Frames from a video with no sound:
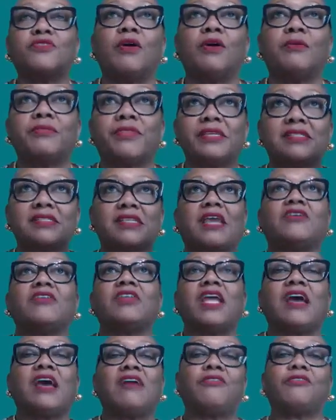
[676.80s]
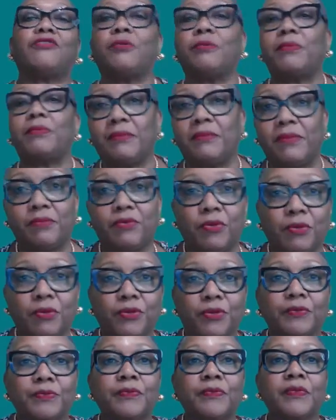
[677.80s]
the second half of the baby
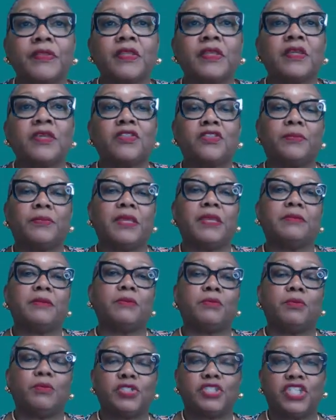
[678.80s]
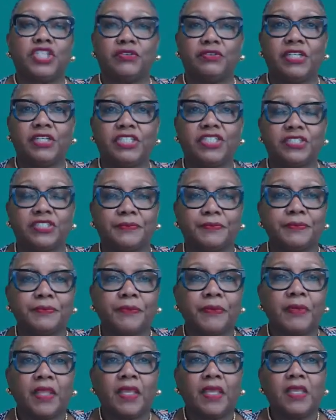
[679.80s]
boomer generation.
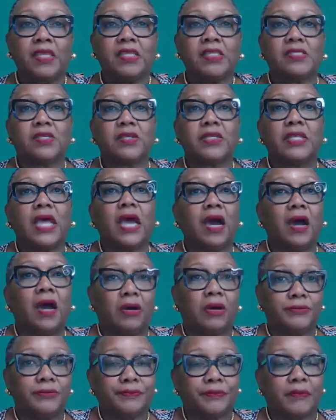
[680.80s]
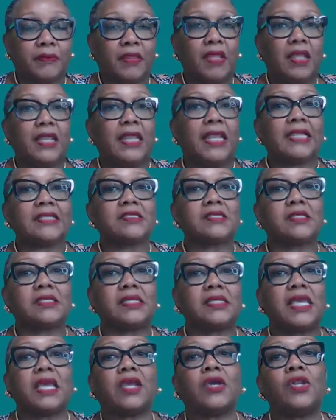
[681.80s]
So now let's
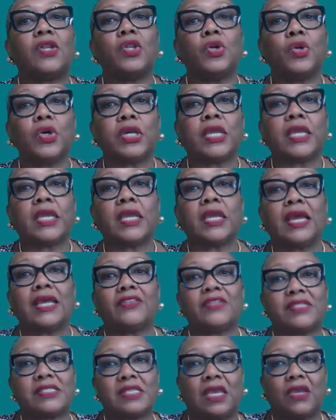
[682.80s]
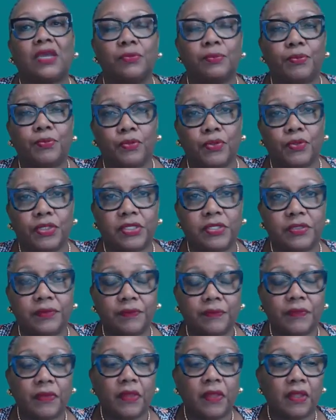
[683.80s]
take a look at the second point,
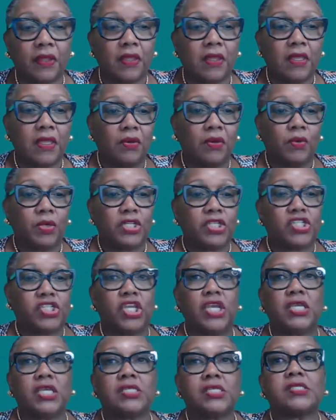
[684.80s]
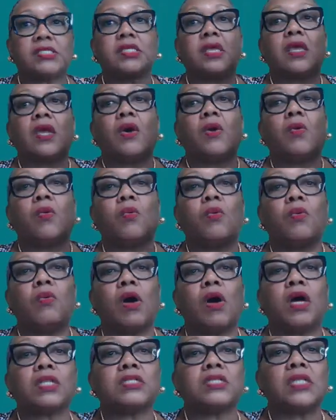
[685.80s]
which is,
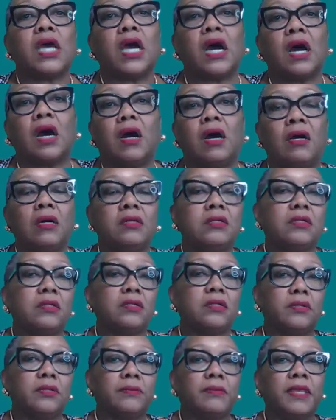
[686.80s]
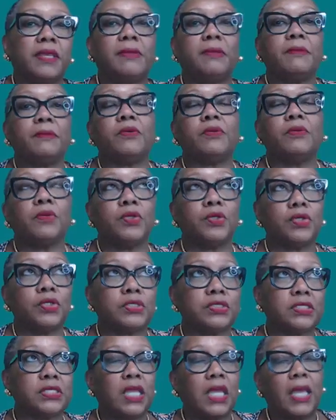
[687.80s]
what are the baby
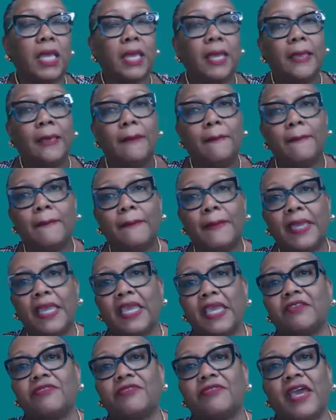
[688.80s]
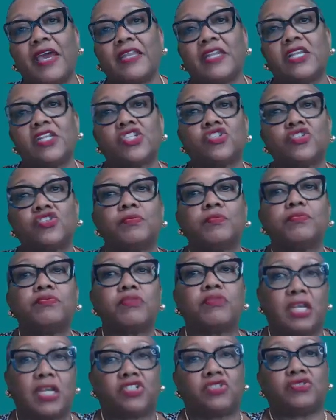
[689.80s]
boomers' main financial
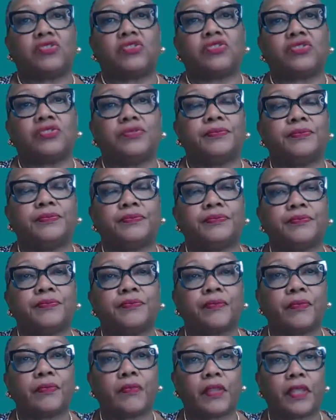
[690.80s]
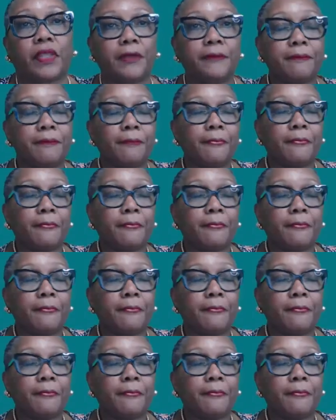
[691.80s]
pressures? Okay,